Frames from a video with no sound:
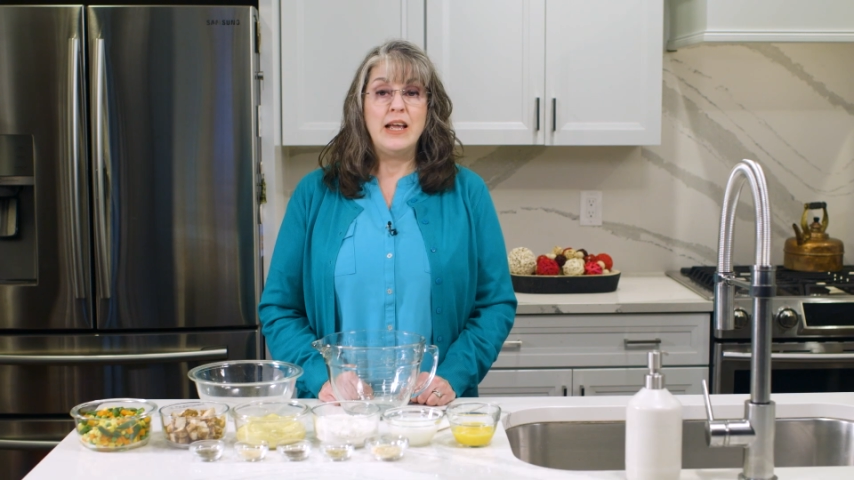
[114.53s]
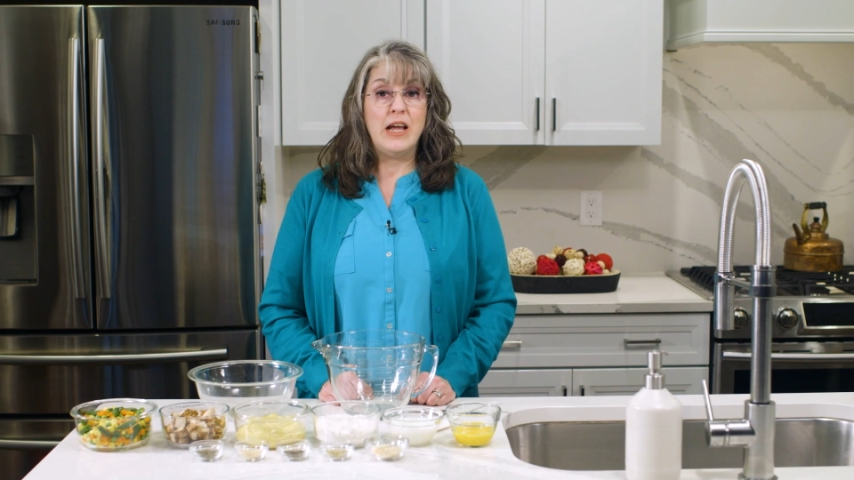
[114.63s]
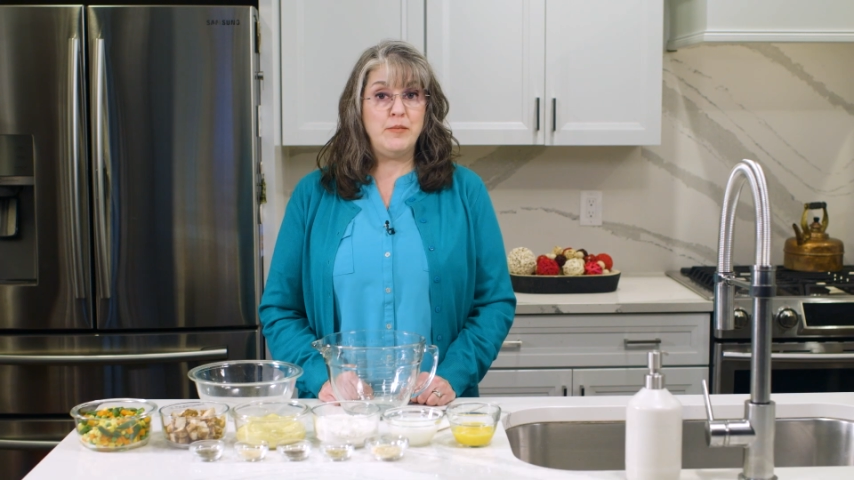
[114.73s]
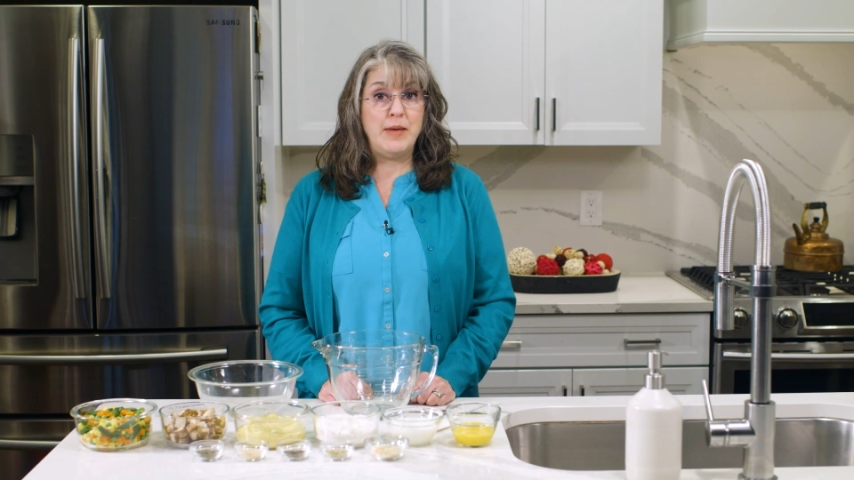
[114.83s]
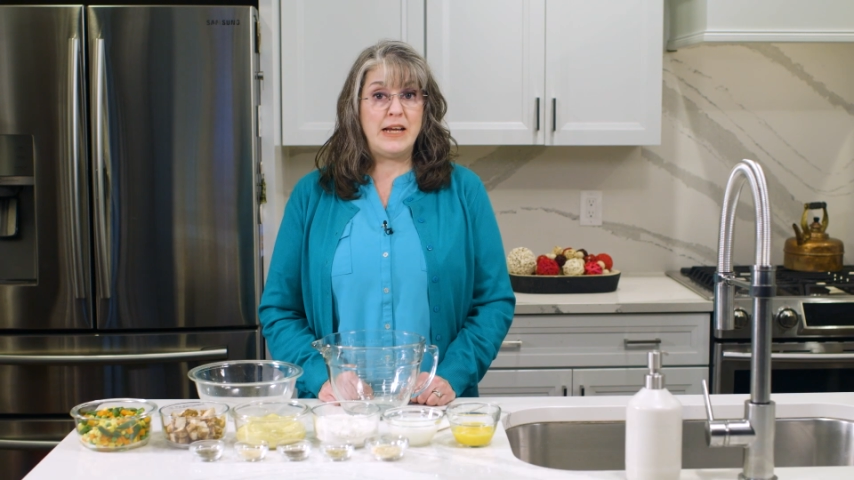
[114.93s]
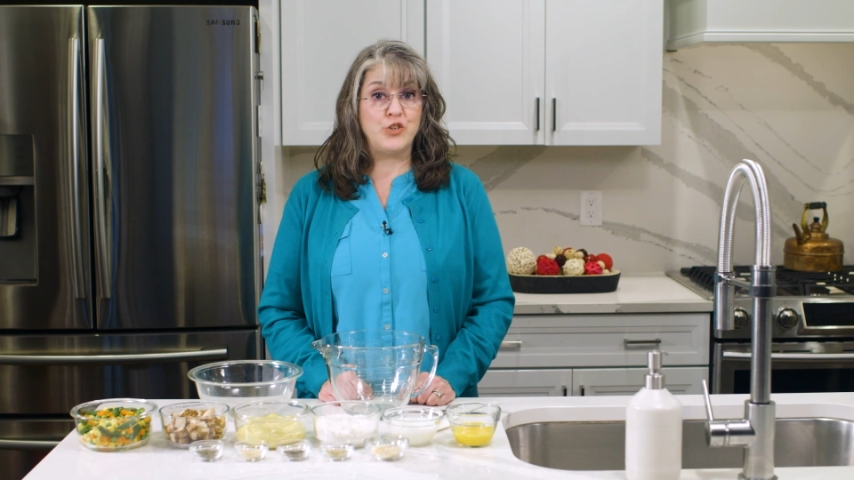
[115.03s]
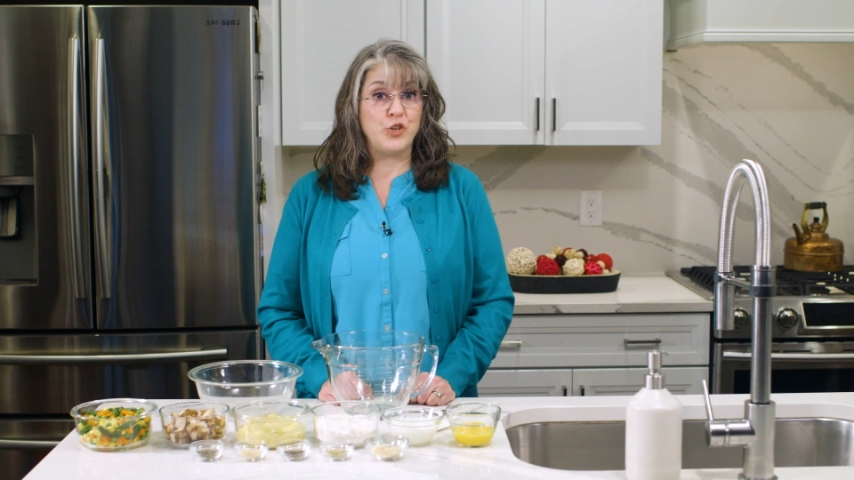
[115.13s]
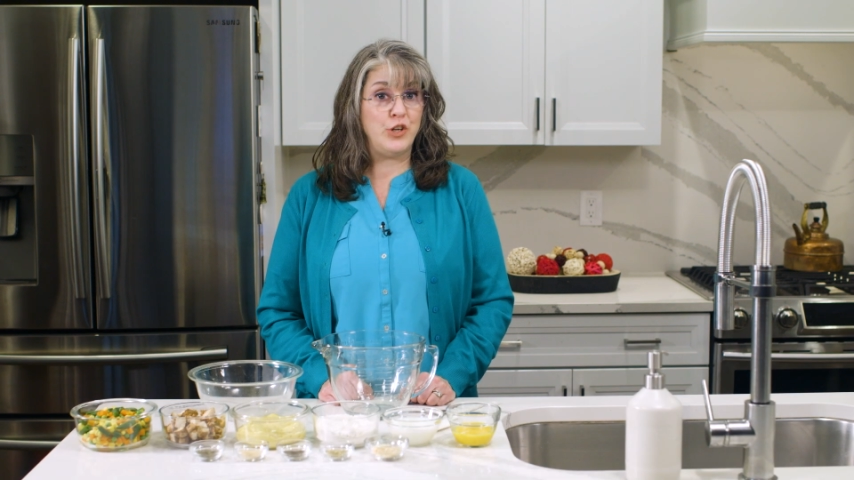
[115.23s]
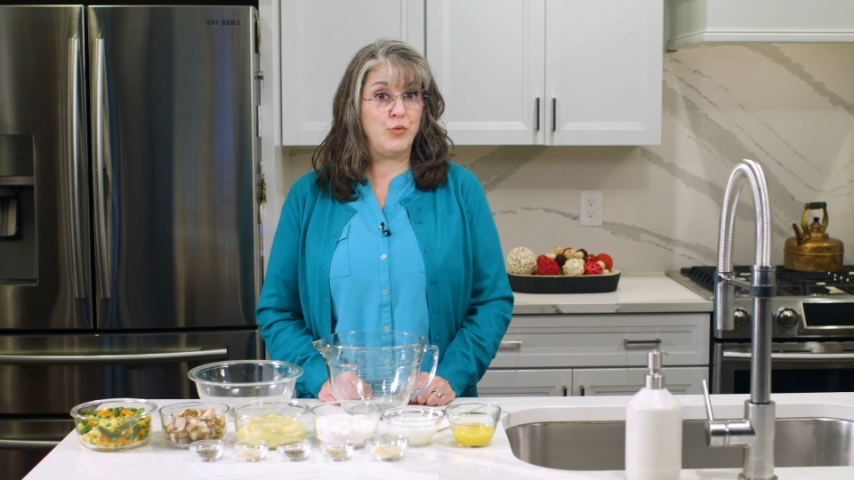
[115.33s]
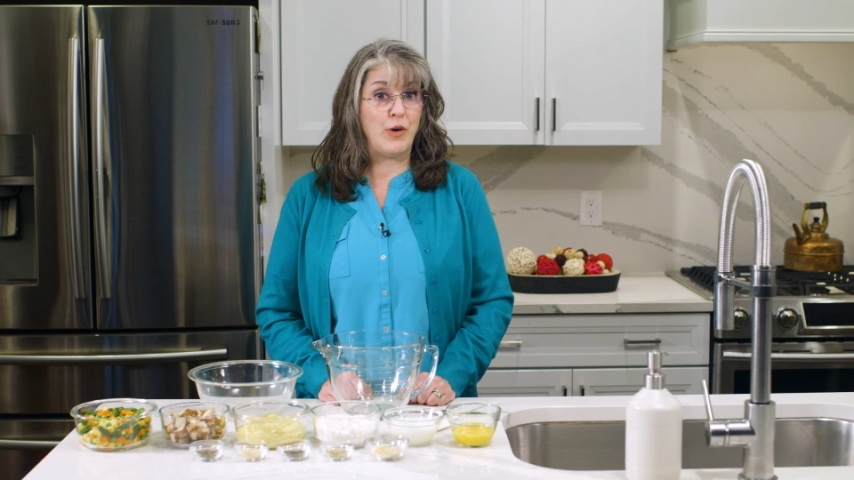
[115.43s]
And make
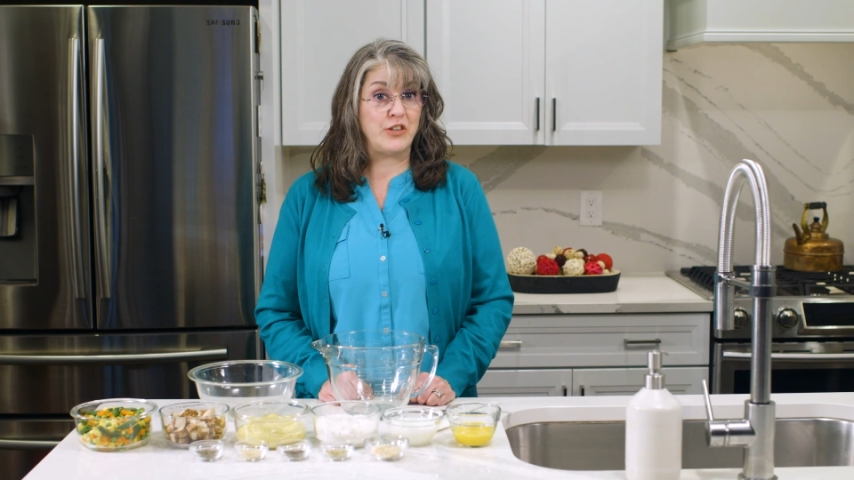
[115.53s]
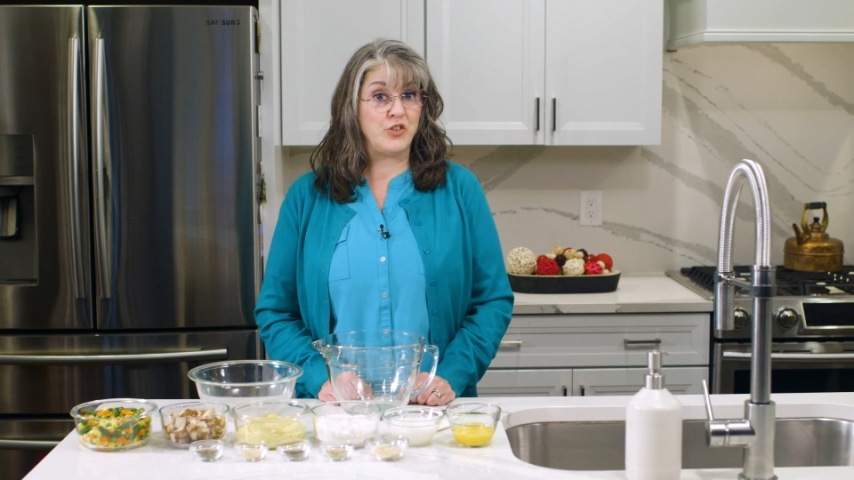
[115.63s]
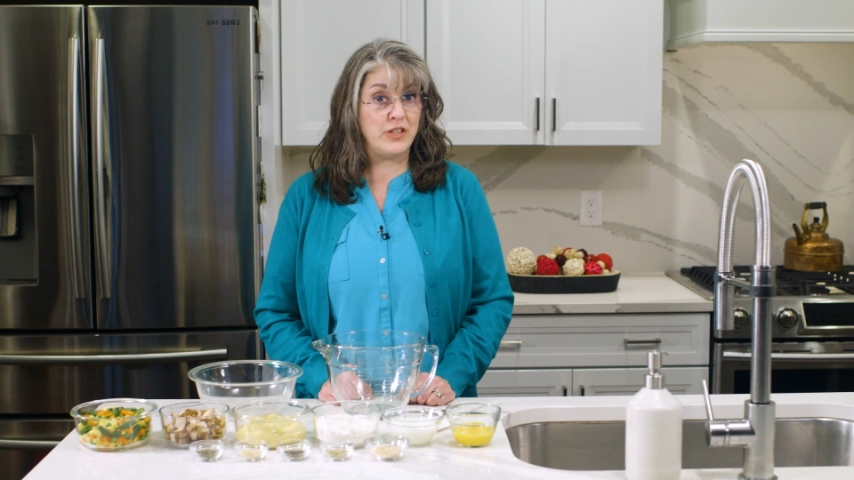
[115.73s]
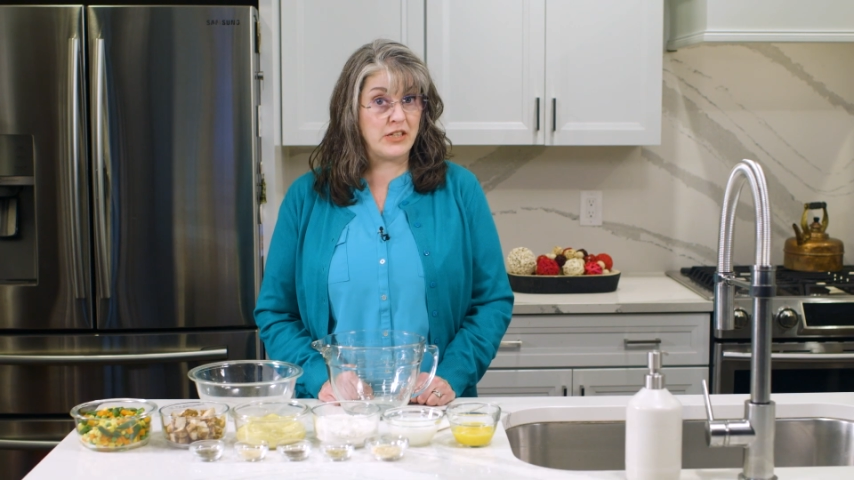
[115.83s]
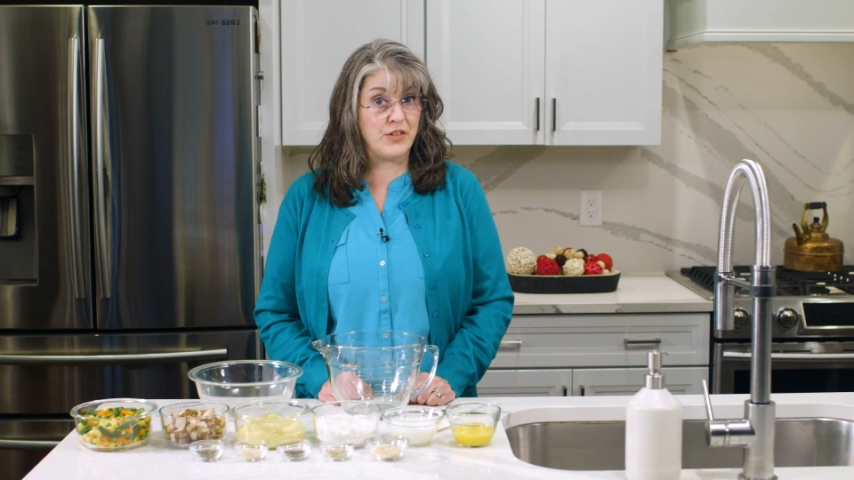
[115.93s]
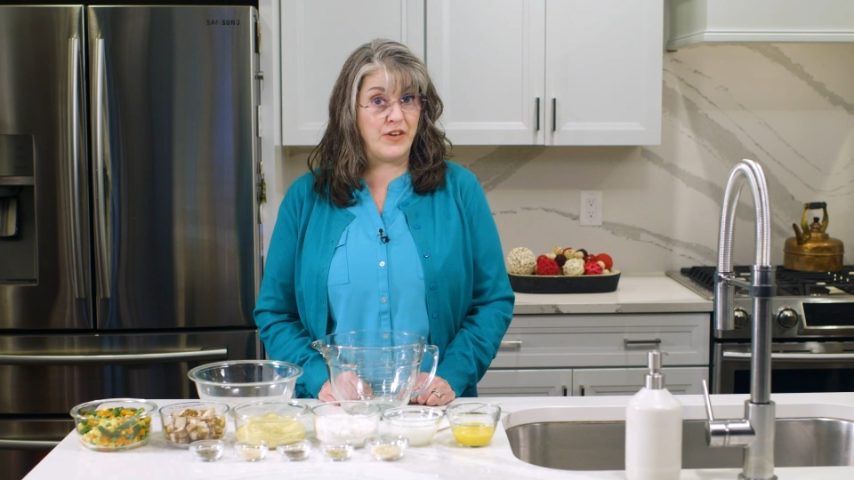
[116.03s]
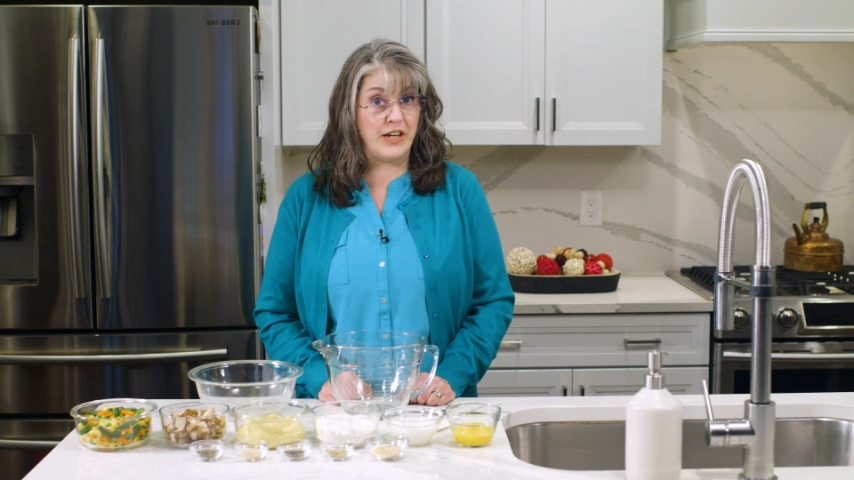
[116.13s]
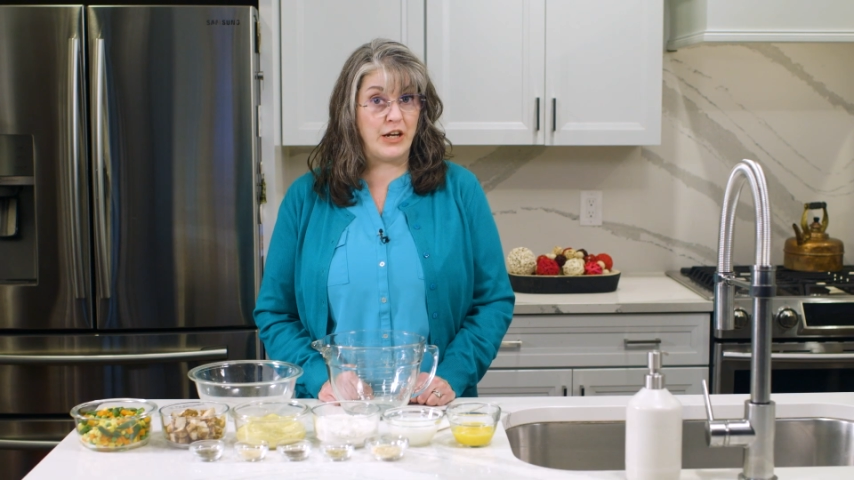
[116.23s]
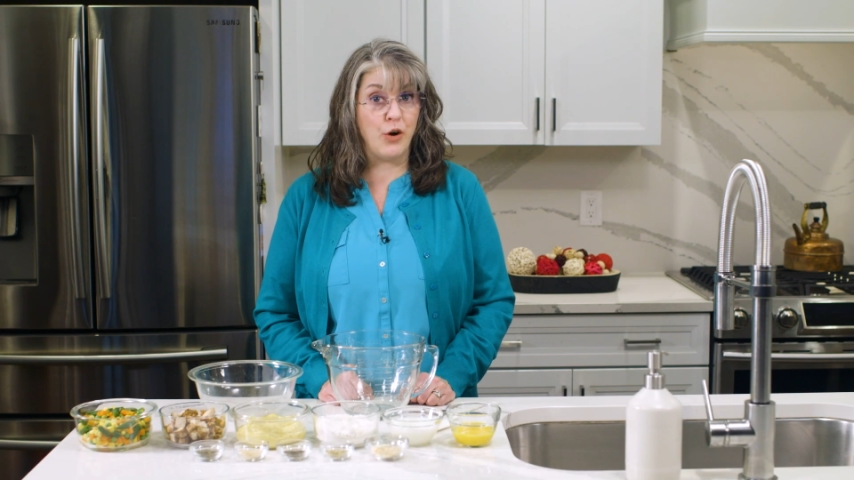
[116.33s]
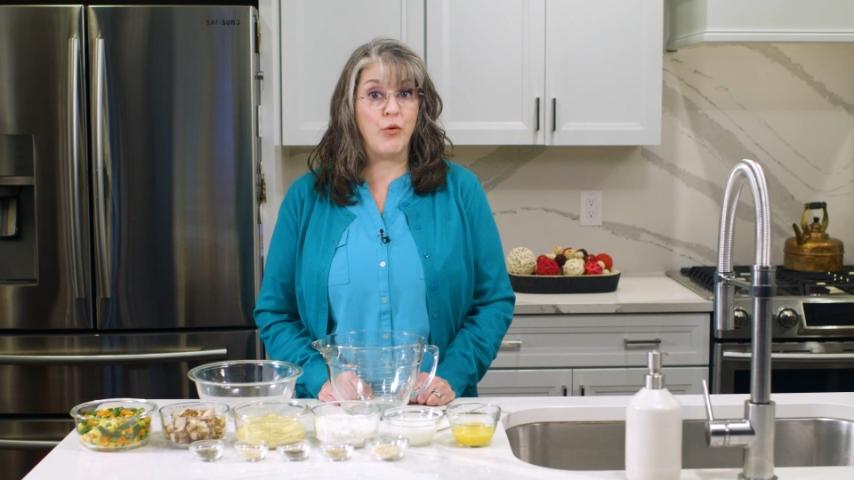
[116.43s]
sure you watch this
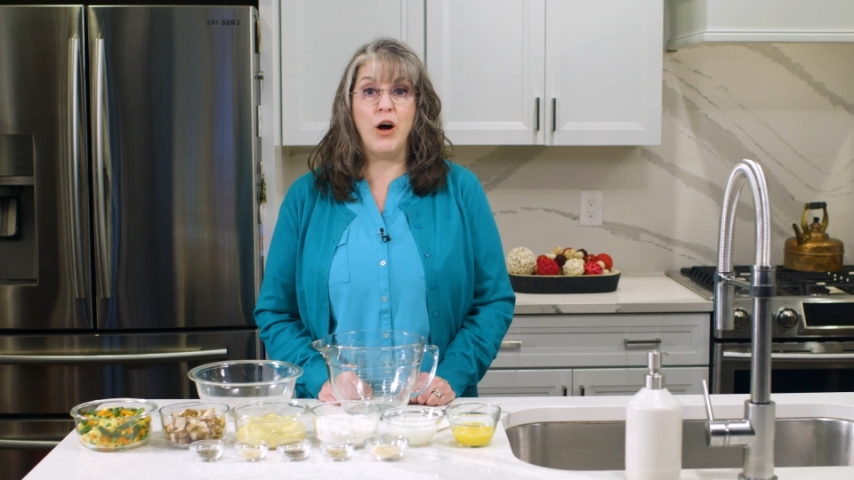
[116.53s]
video